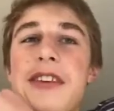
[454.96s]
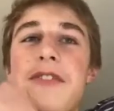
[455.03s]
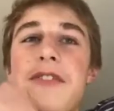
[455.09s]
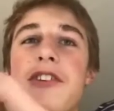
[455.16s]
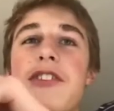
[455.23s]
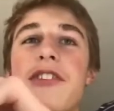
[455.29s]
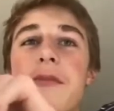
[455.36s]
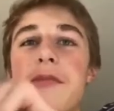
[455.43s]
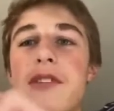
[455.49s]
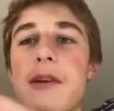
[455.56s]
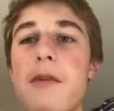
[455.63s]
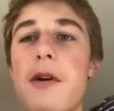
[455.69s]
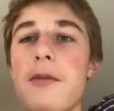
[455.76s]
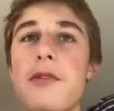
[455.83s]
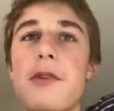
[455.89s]
first image that
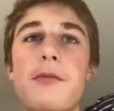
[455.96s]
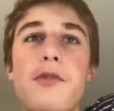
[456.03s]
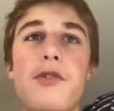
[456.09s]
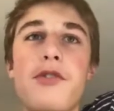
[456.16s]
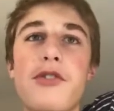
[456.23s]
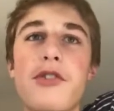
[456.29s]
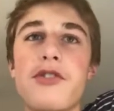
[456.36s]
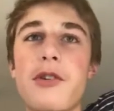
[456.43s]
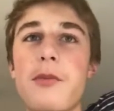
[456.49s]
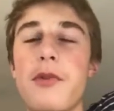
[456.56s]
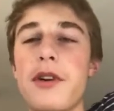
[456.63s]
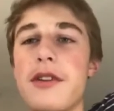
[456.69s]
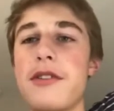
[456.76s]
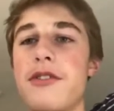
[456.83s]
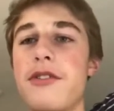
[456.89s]
pops up when you search up what
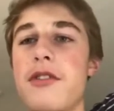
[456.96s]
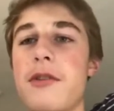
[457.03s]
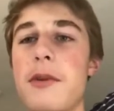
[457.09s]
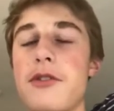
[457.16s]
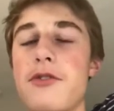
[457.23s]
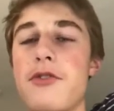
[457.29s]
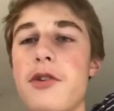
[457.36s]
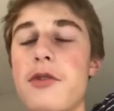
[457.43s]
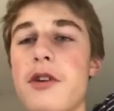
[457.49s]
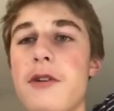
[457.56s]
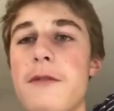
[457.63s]
is the best joke